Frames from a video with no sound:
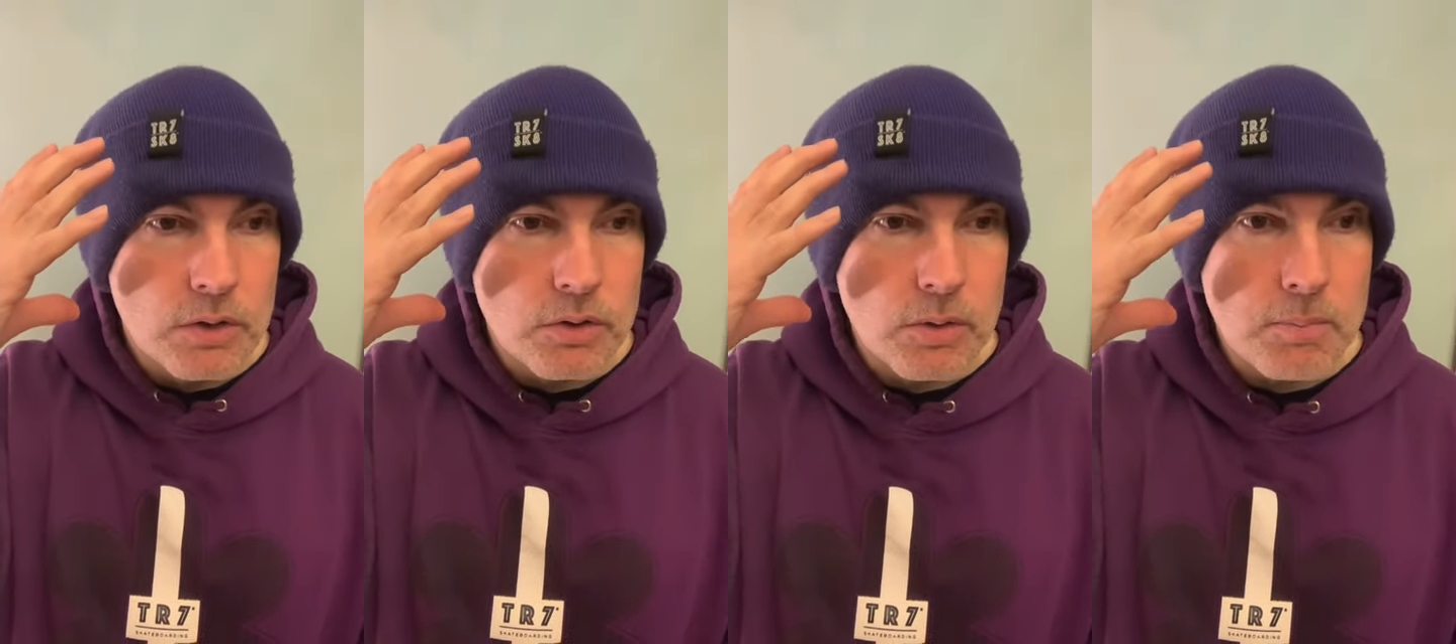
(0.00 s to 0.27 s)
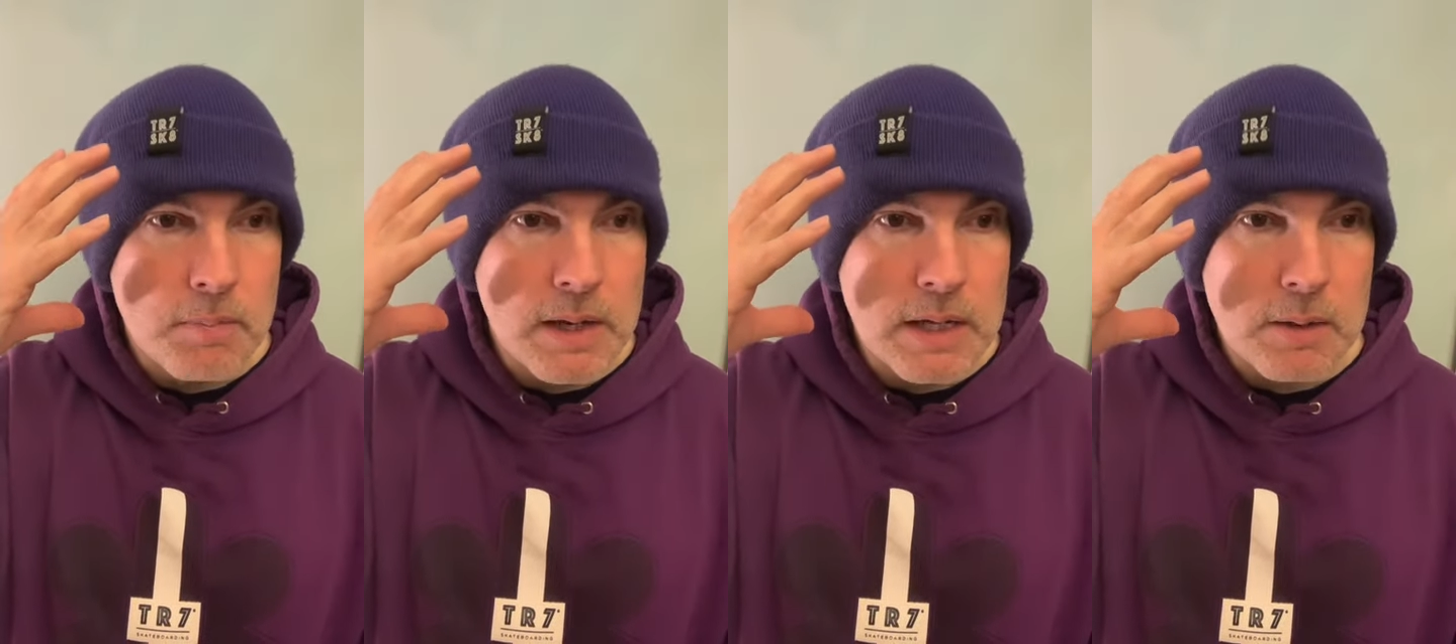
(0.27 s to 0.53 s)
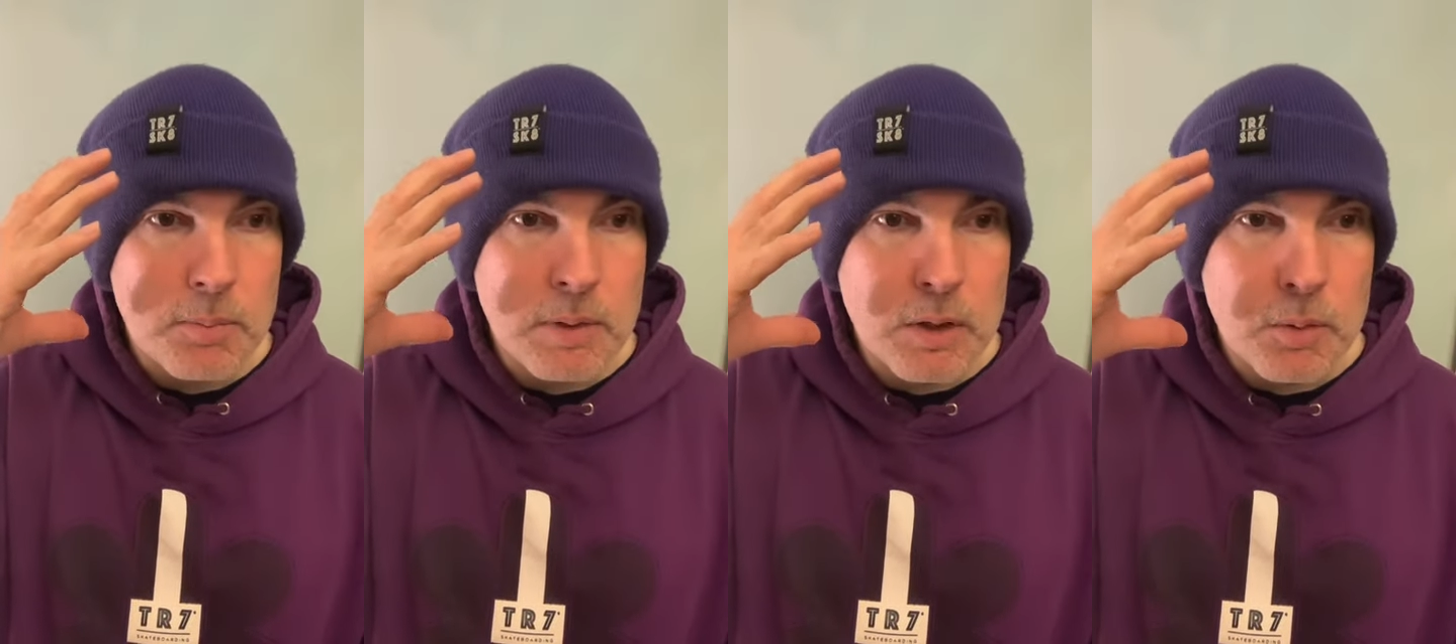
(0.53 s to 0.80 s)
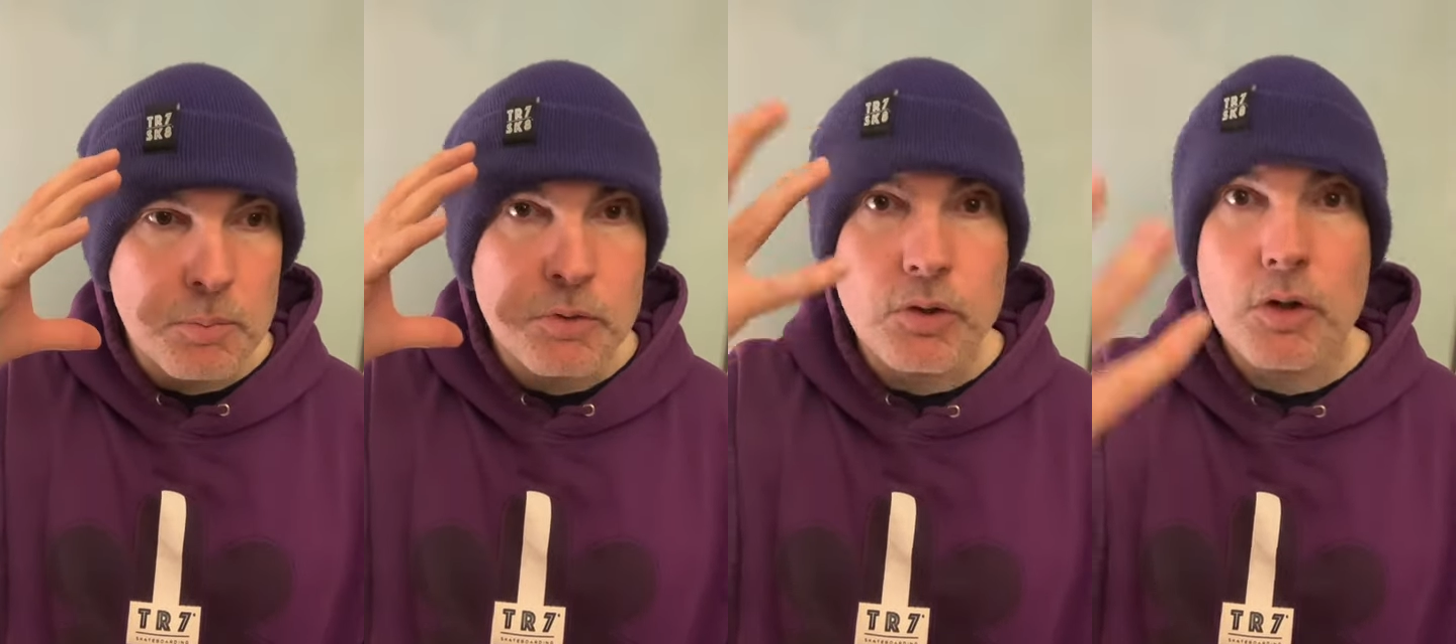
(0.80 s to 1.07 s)
make me
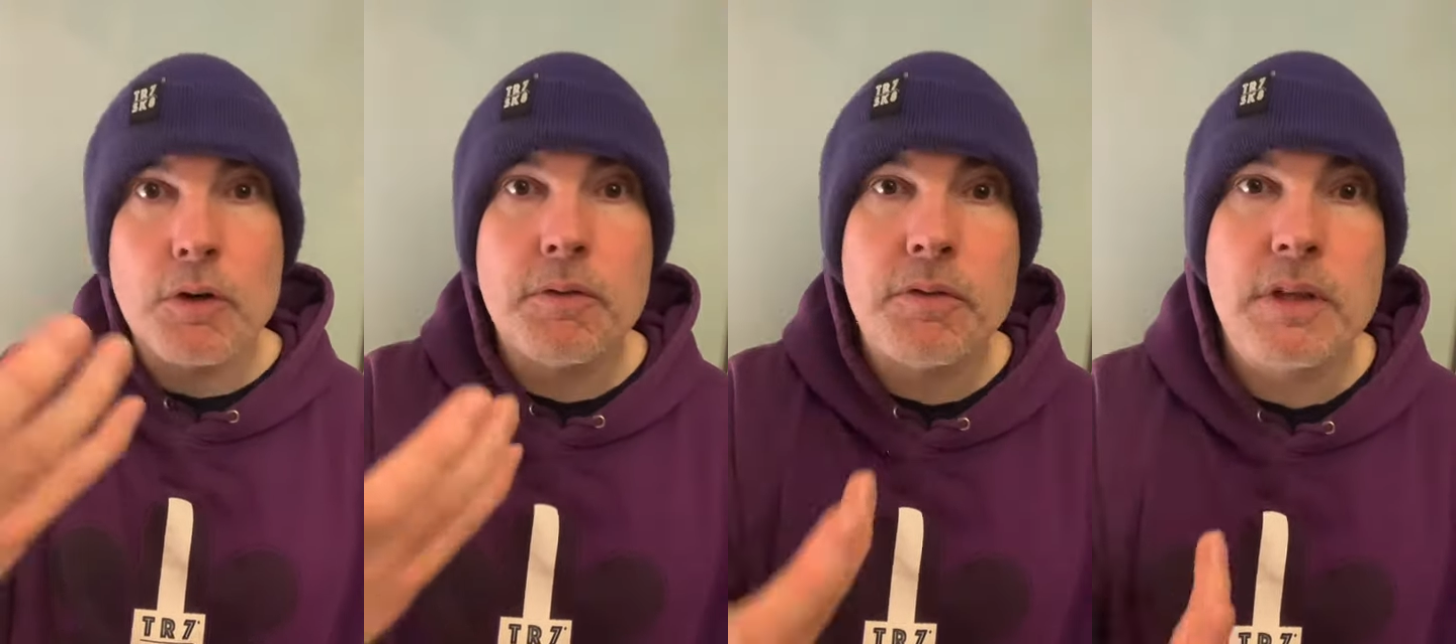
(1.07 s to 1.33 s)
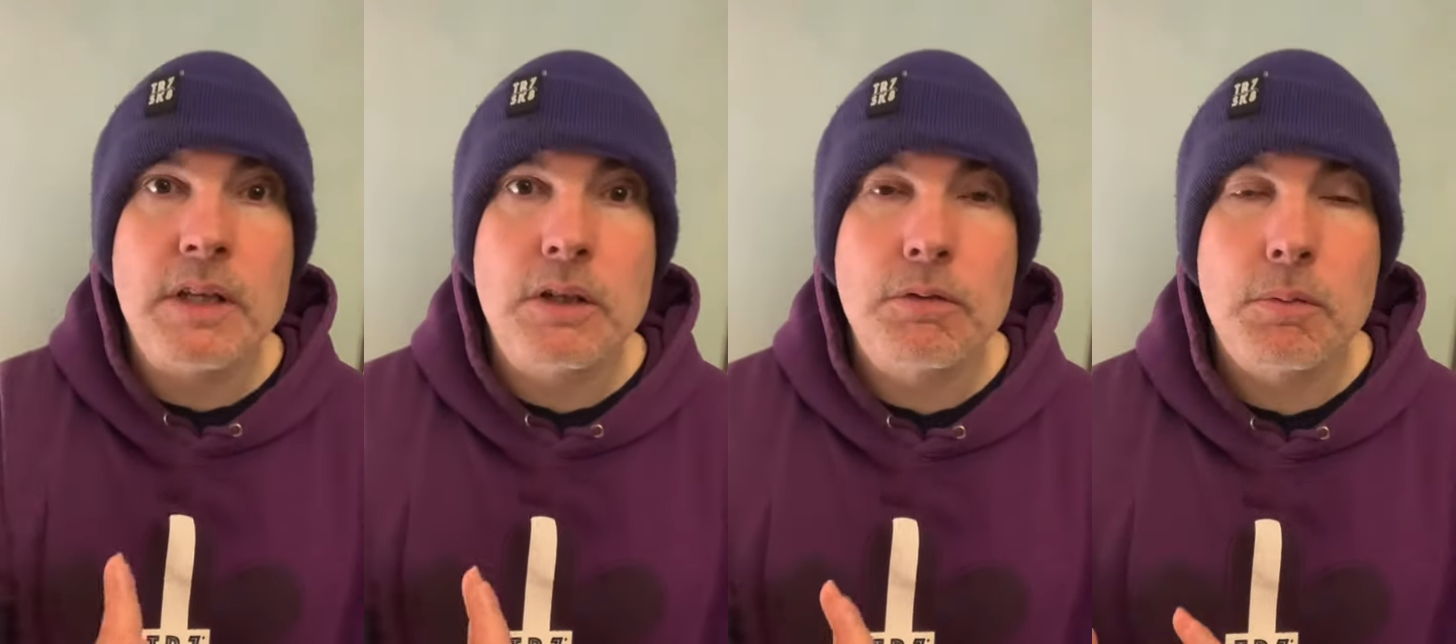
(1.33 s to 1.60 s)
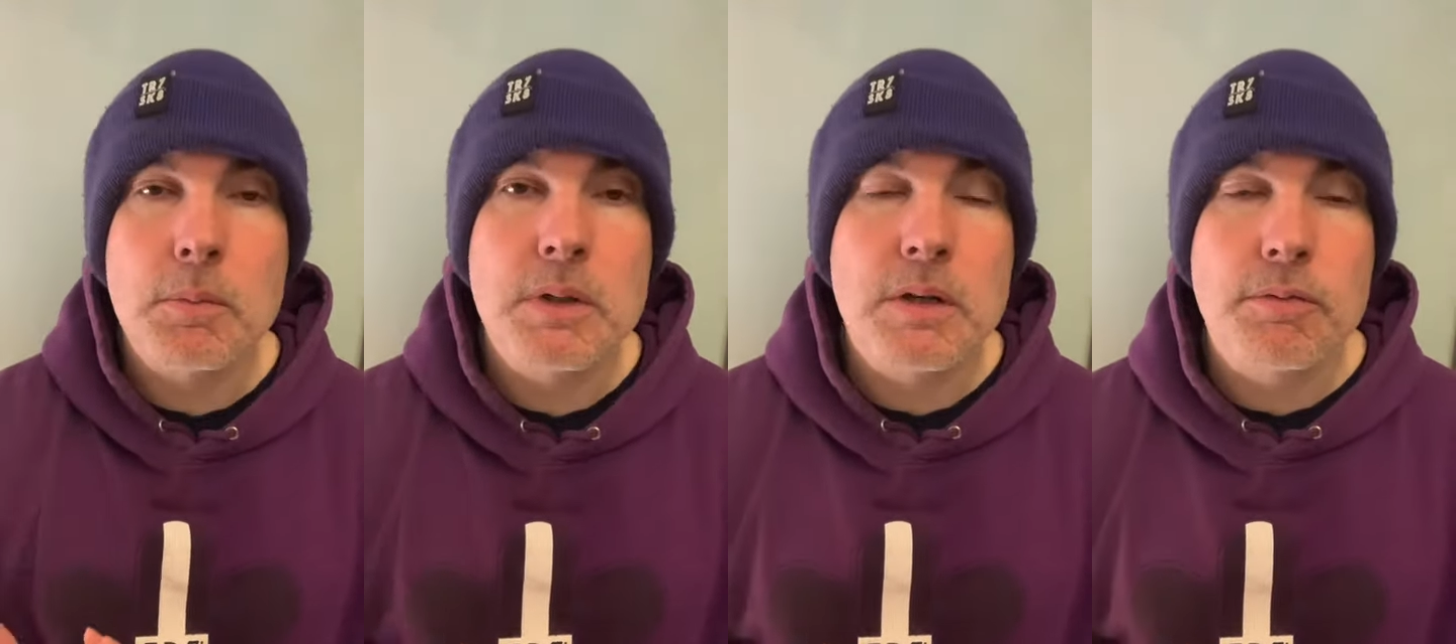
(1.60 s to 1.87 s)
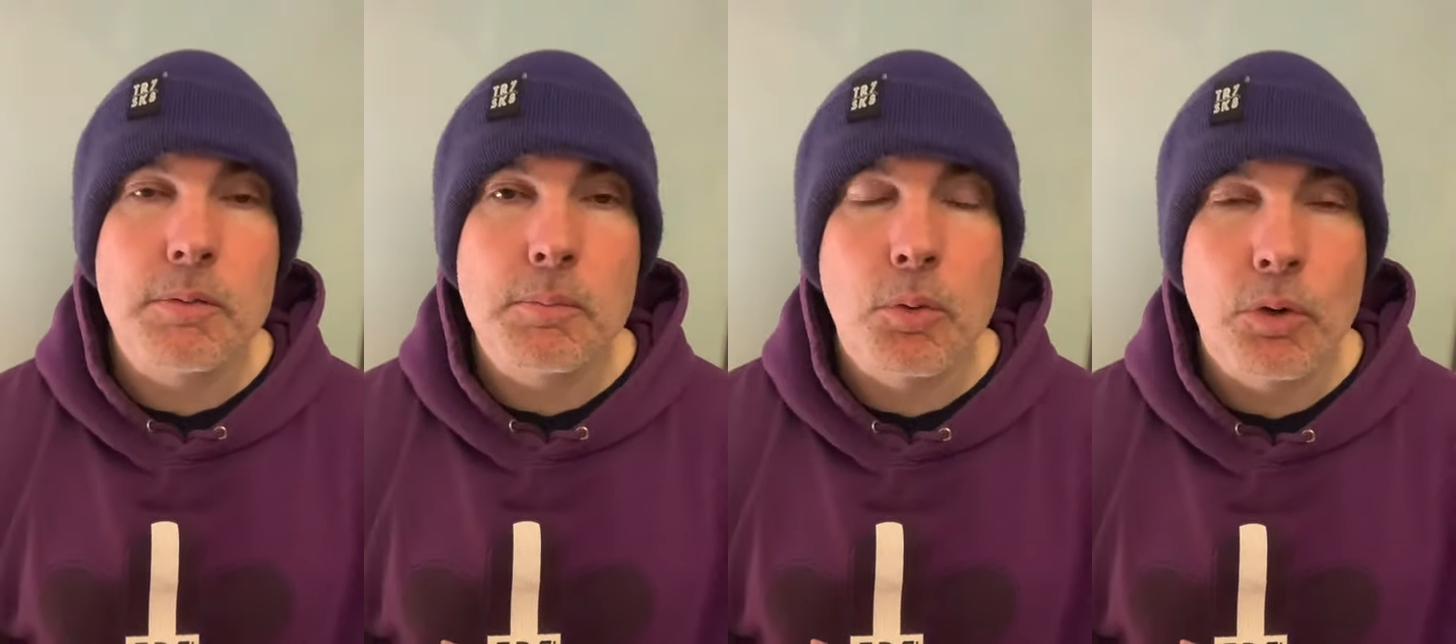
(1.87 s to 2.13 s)
observe things from a
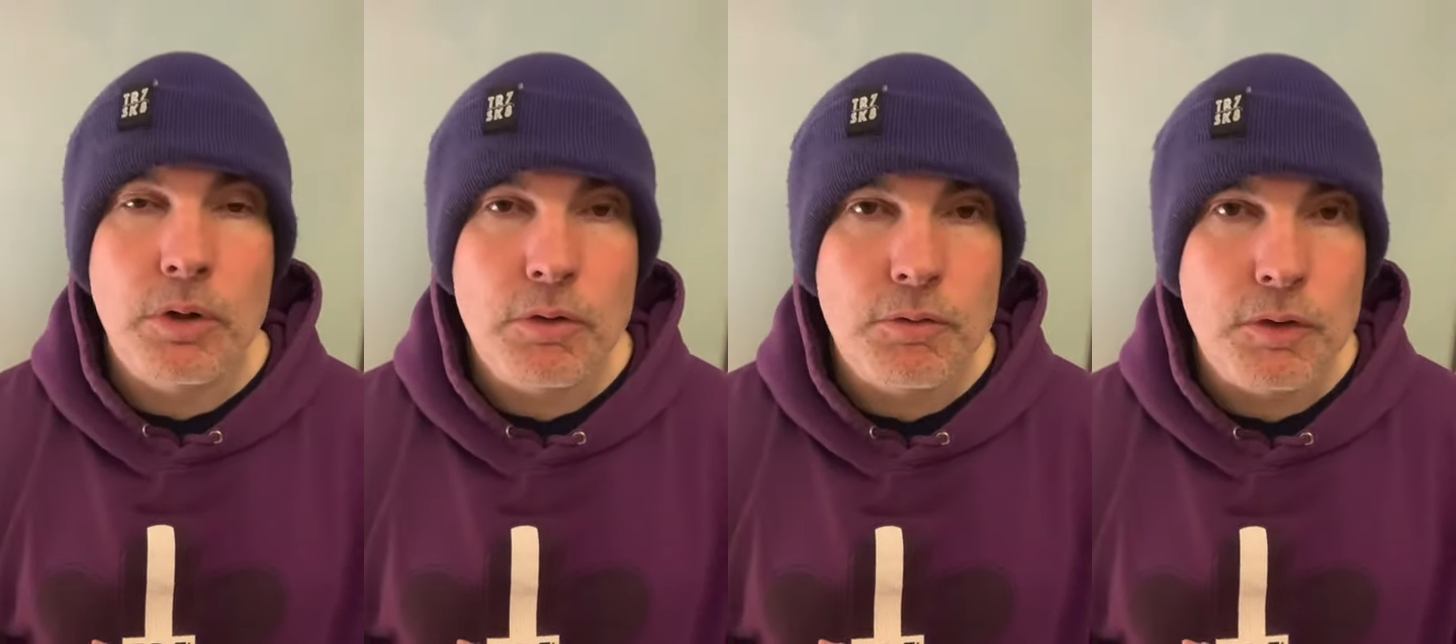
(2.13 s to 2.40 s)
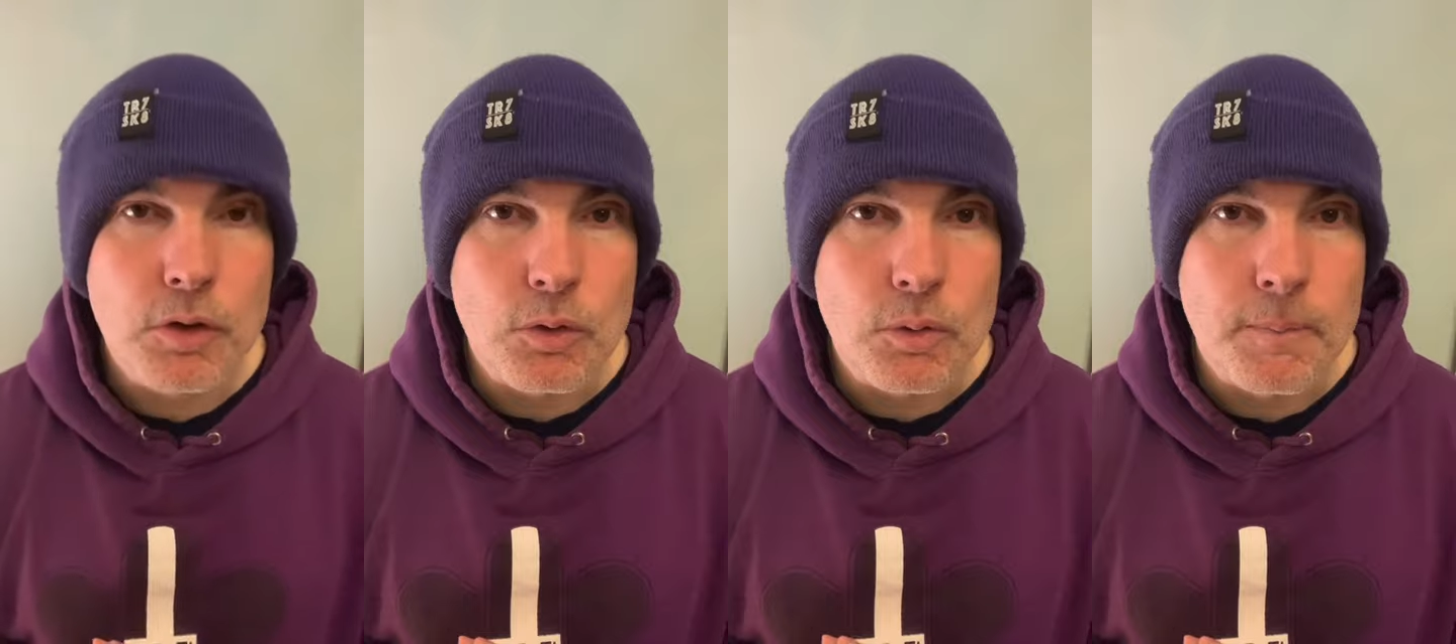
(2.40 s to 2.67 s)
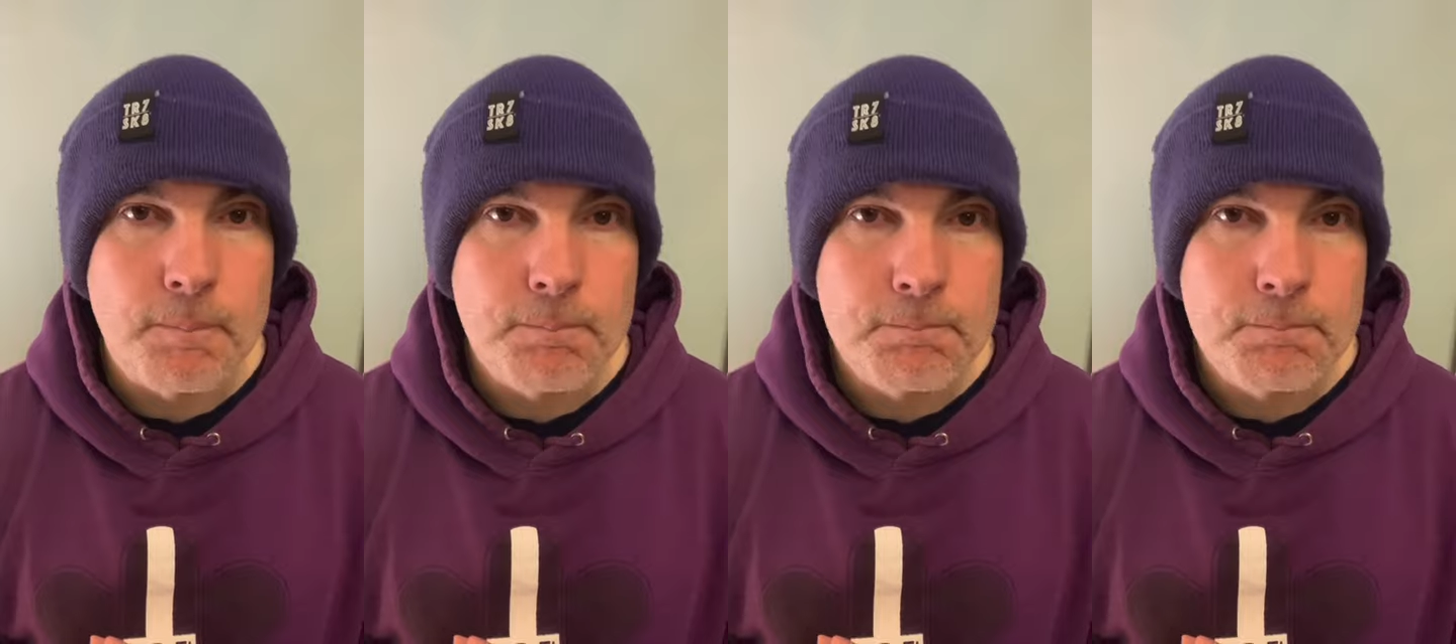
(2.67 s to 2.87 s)
different point of view,